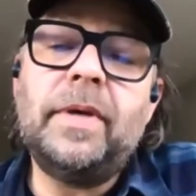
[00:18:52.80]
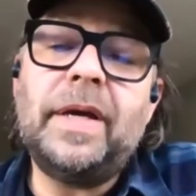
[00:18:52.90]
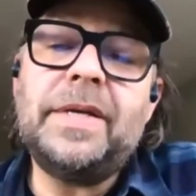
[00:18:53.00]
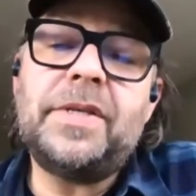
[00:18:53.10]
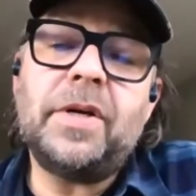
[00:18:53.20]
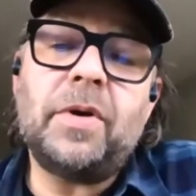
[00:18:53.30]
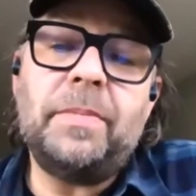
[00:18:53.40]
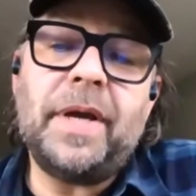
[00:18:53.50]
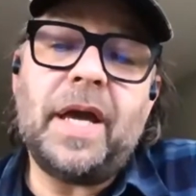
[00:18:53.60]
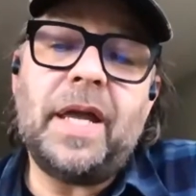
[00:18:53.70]
Is there going to
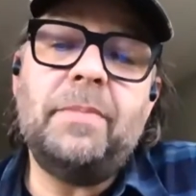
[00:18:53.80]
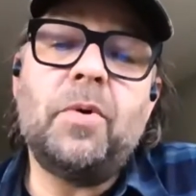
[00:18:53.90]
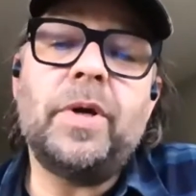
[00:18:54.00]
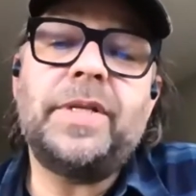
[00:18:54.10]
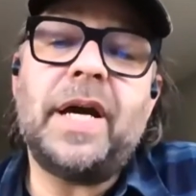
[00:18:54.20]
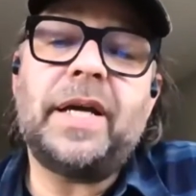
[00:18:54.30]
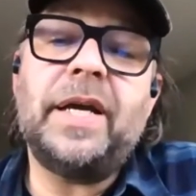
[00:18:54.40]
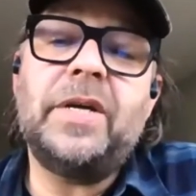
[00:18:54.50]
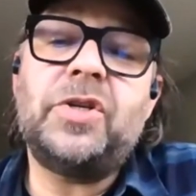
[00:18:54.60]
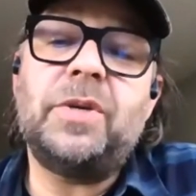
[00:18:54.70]
be any Moritaka
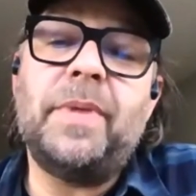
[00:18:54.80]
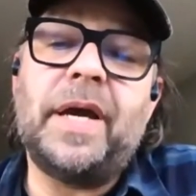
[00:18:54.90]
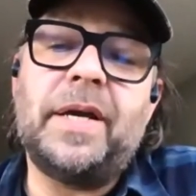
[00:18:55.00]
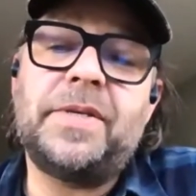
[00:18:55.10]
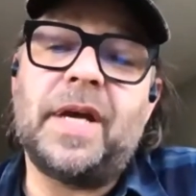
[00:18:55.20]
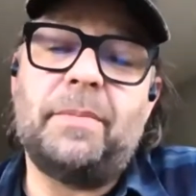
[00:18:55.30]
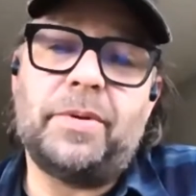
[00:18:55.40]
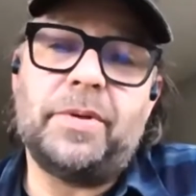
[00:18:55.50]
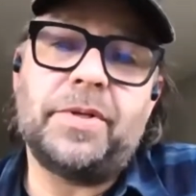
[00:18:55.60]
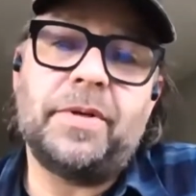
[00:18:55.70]
Ishime
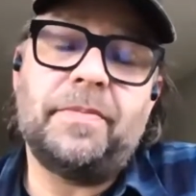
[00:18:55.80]
samples?